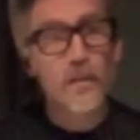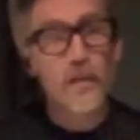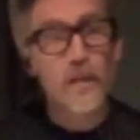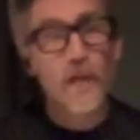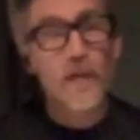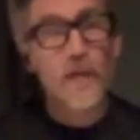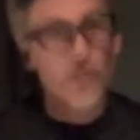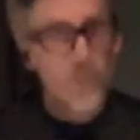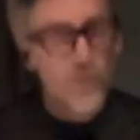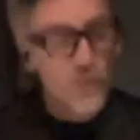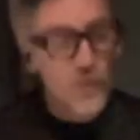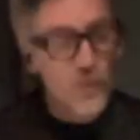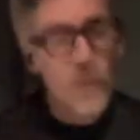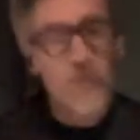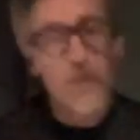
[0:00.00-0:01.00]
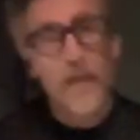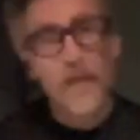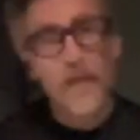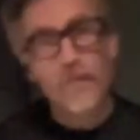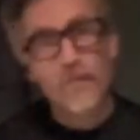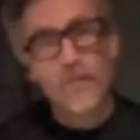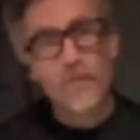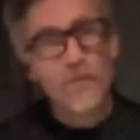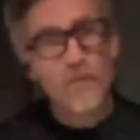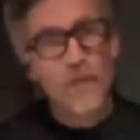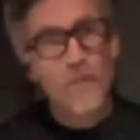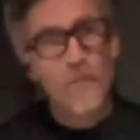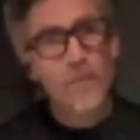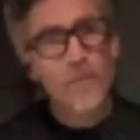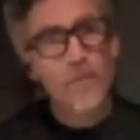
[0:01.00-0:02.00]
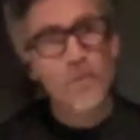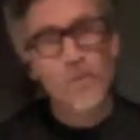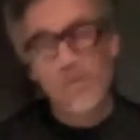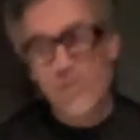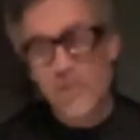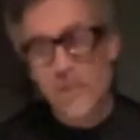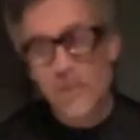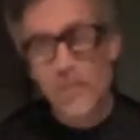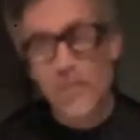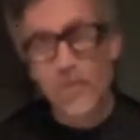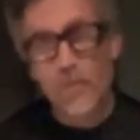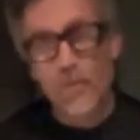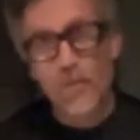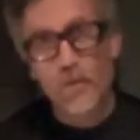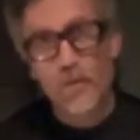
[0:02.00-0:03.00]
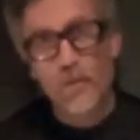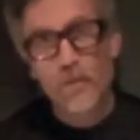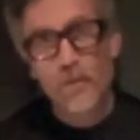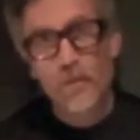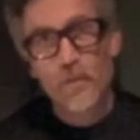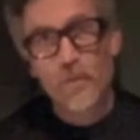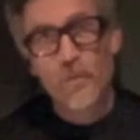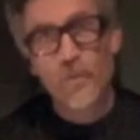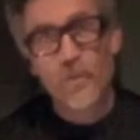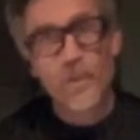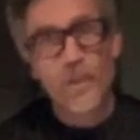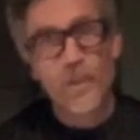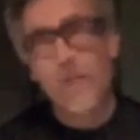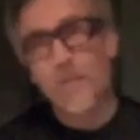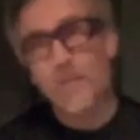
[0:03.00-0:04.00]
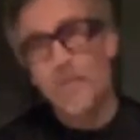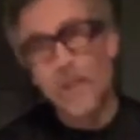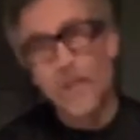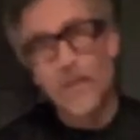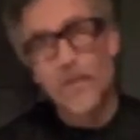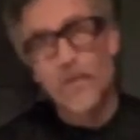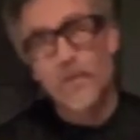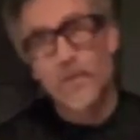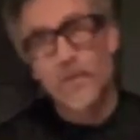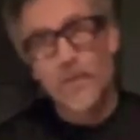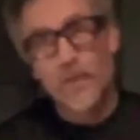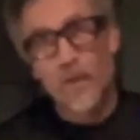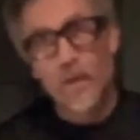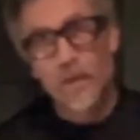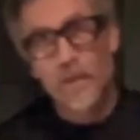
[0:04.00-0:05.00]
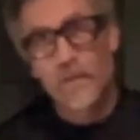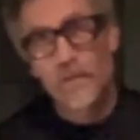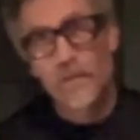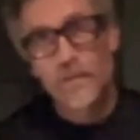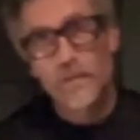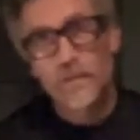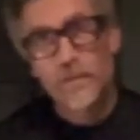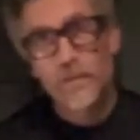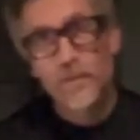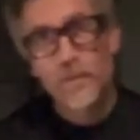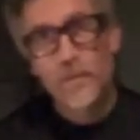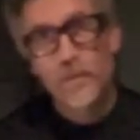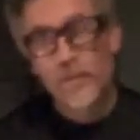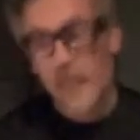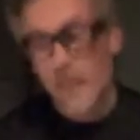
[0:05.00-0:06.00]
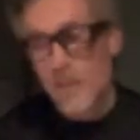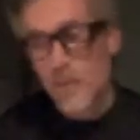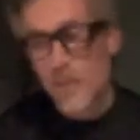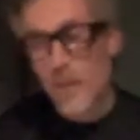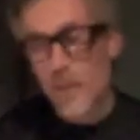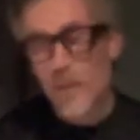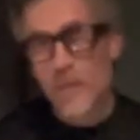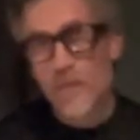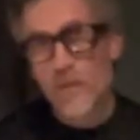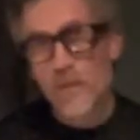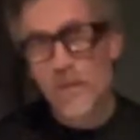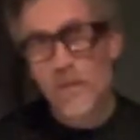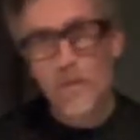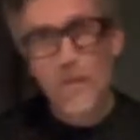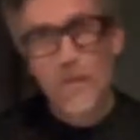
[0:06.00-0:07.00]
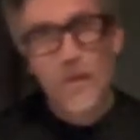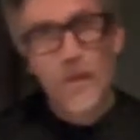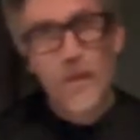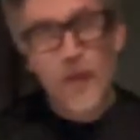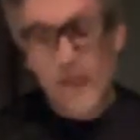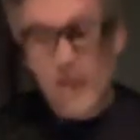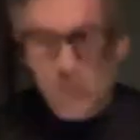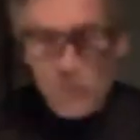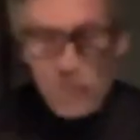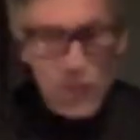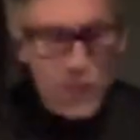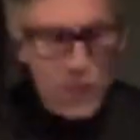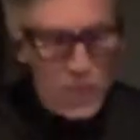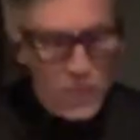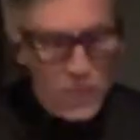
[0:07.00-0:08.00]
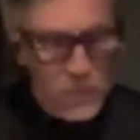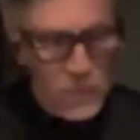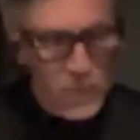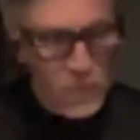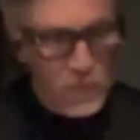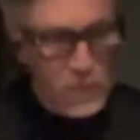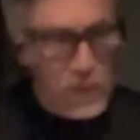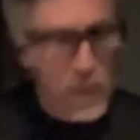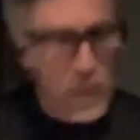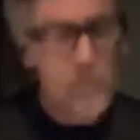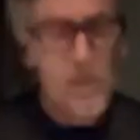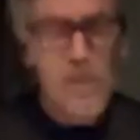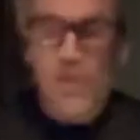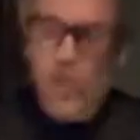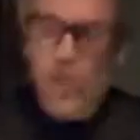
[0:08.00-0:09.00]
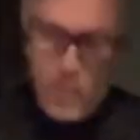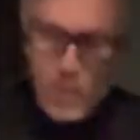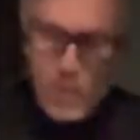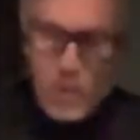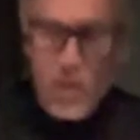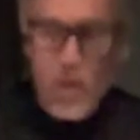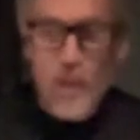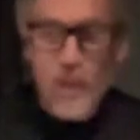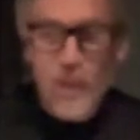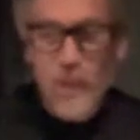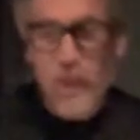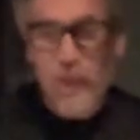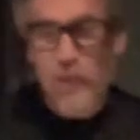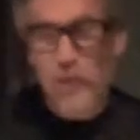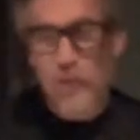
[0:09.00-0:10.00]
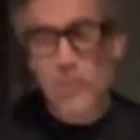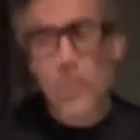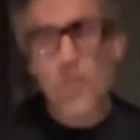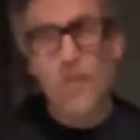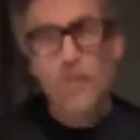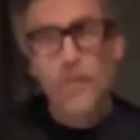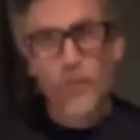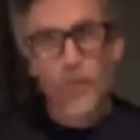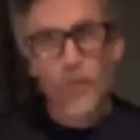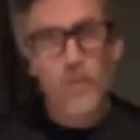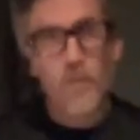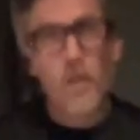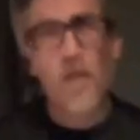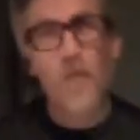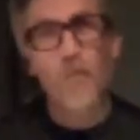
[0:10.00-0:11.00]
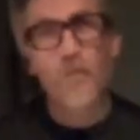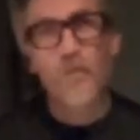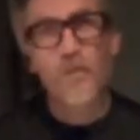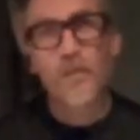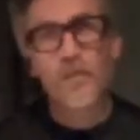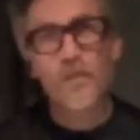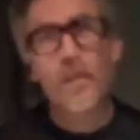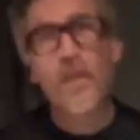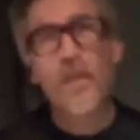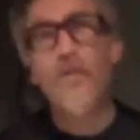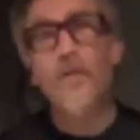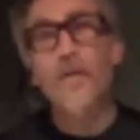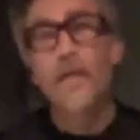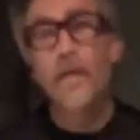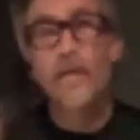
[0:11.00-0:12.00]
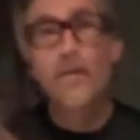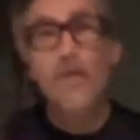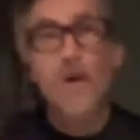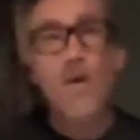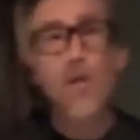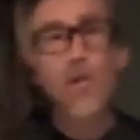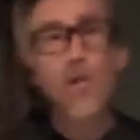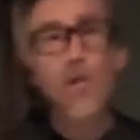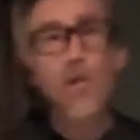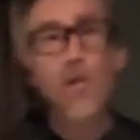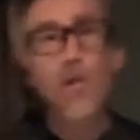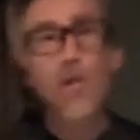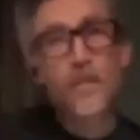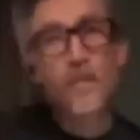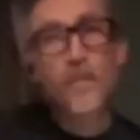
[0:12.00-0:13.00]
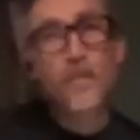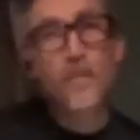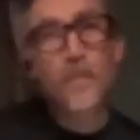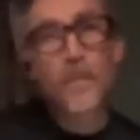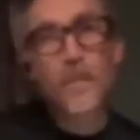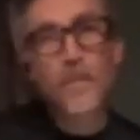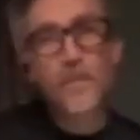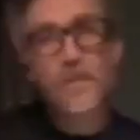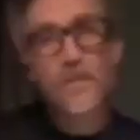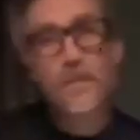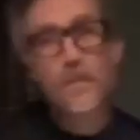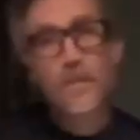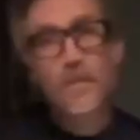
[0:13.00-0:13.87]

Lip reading: I learned that if you kept it more simple, you could hear it better in the audience. That's when I do like sometimes I just know I hit like just one floor tom with the snare and I know it's going to be mixed